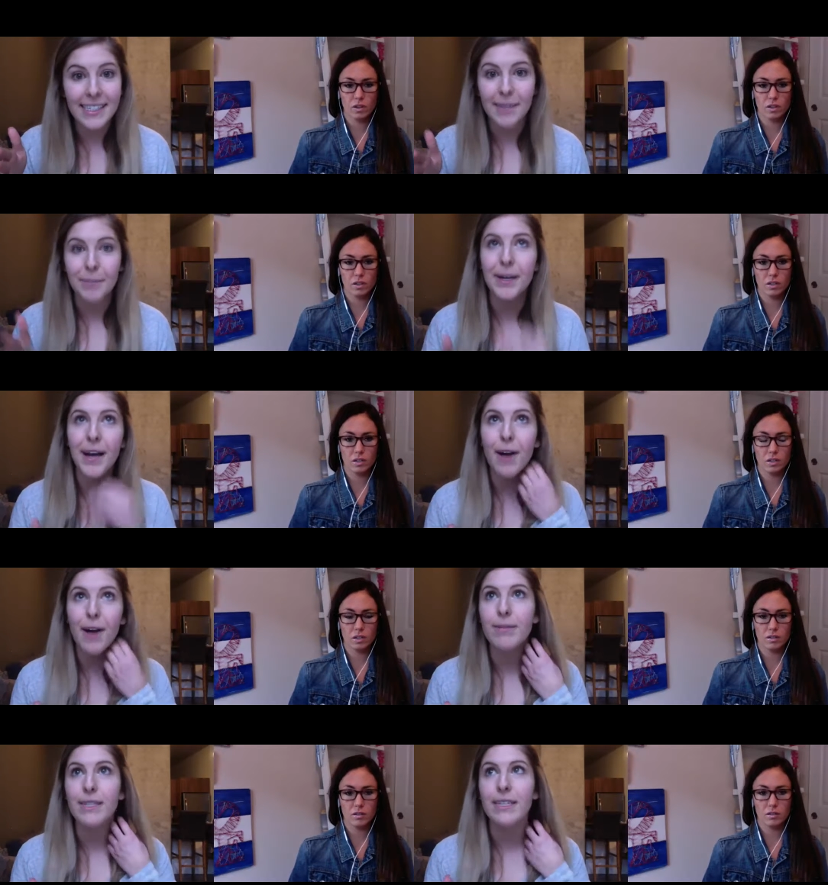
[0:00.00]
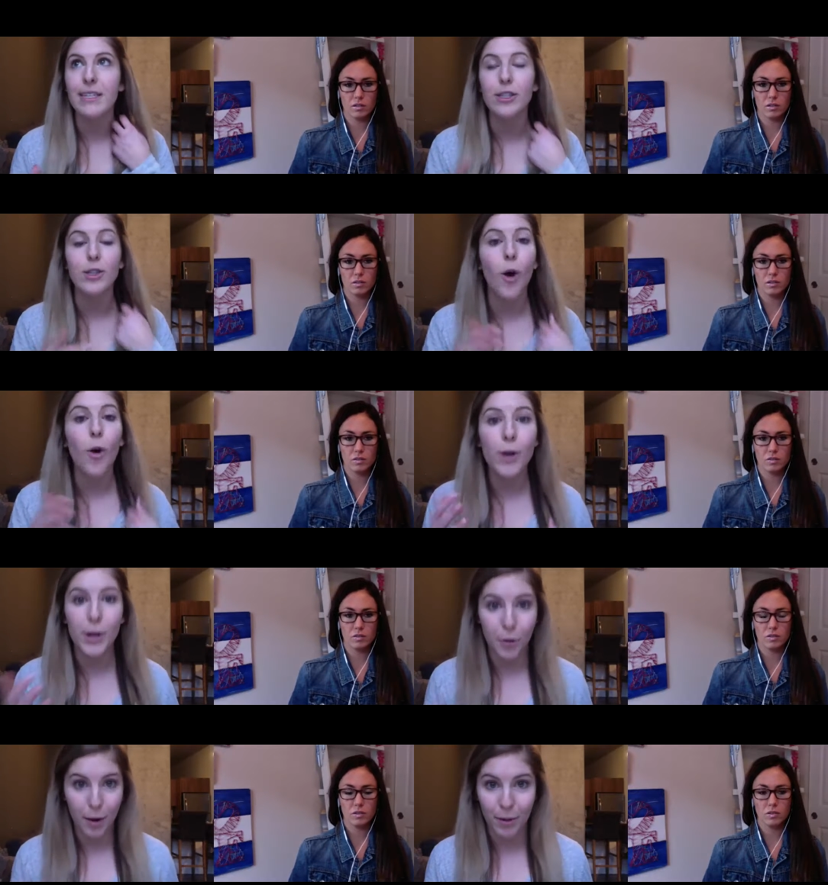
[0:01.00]
Speaker 1: It becomes so
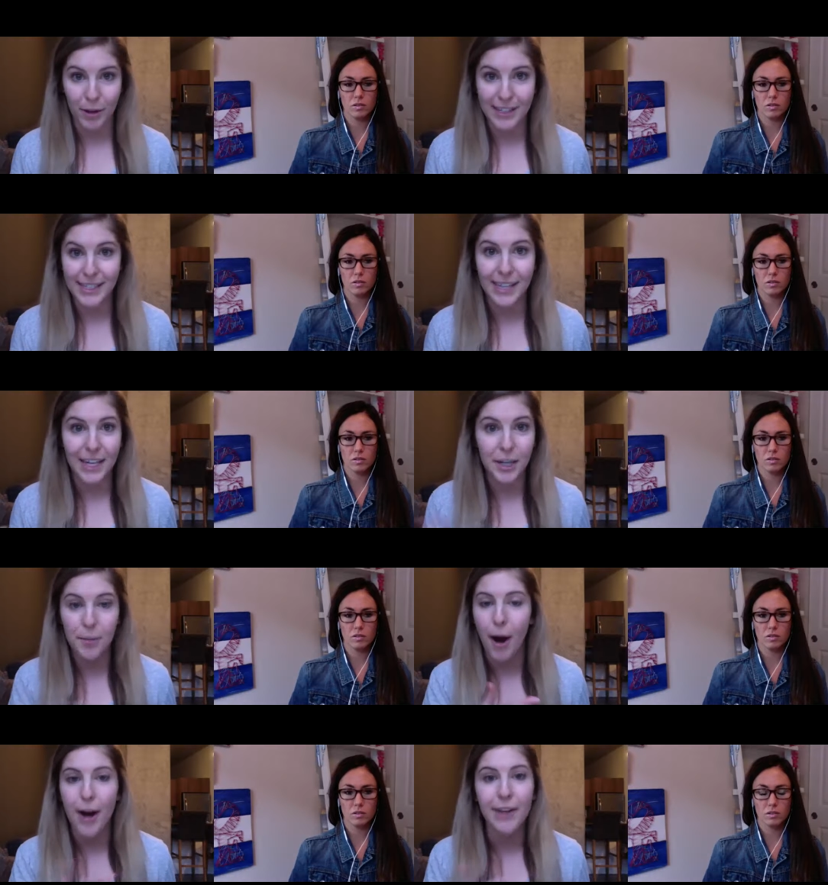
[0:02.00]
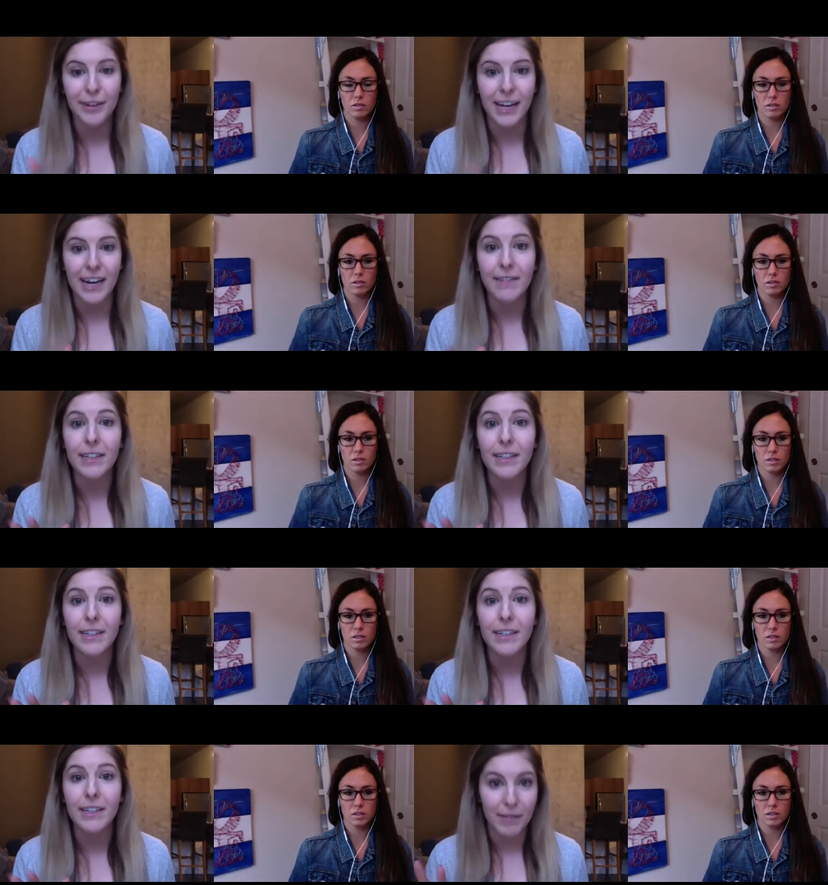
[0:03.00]
normal and such a part of your life that you
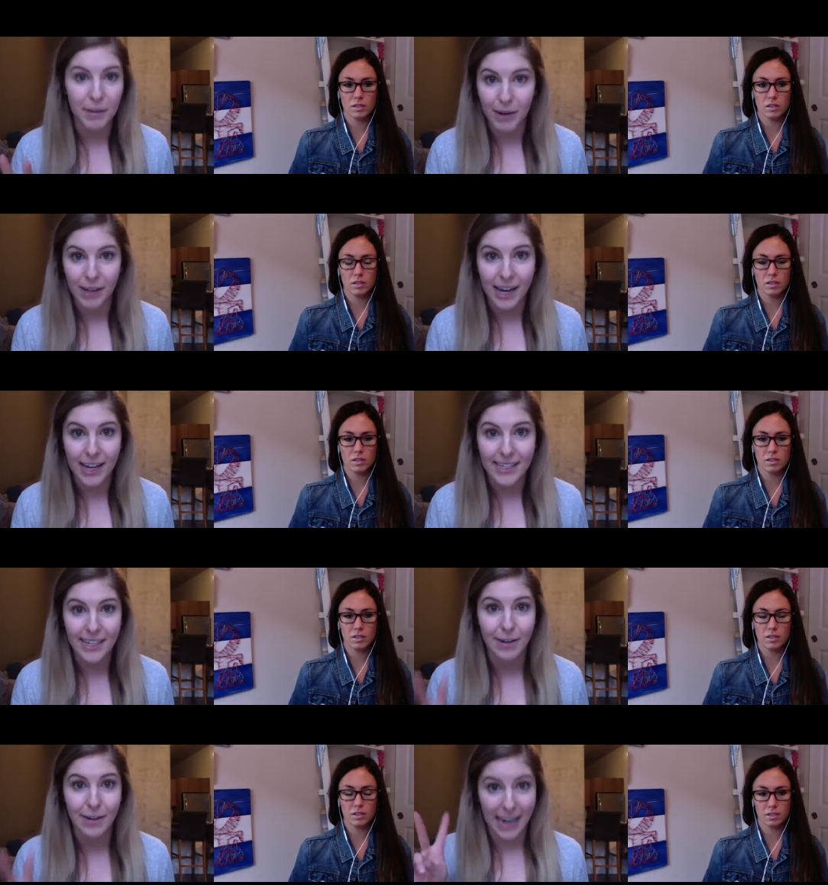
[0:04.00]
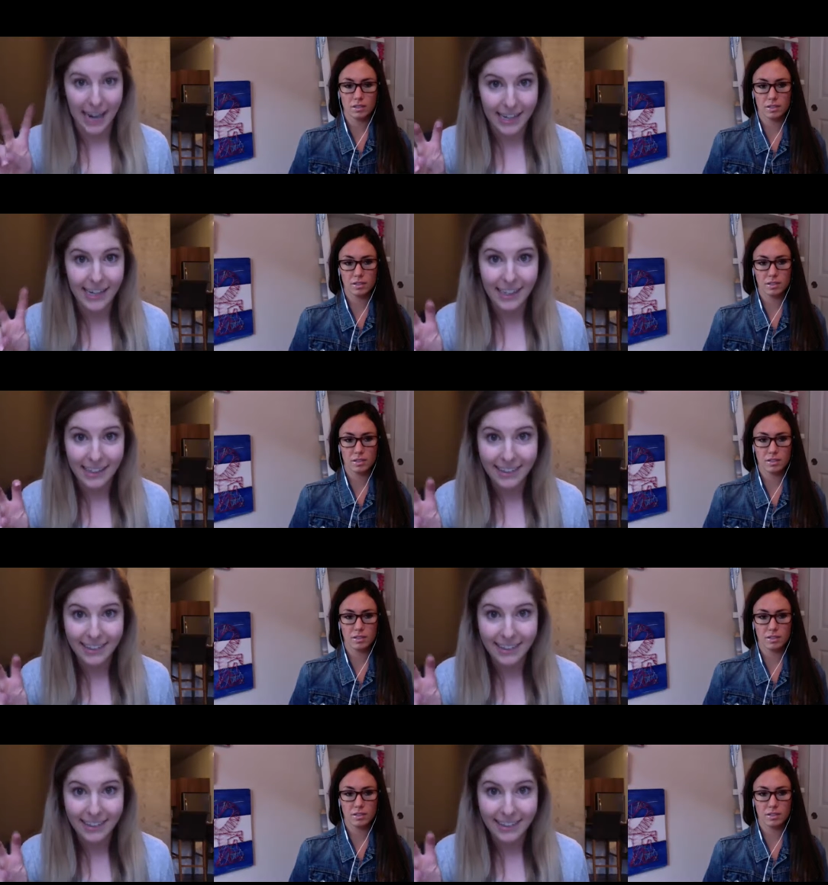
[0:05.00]
don't even realize that you're dieting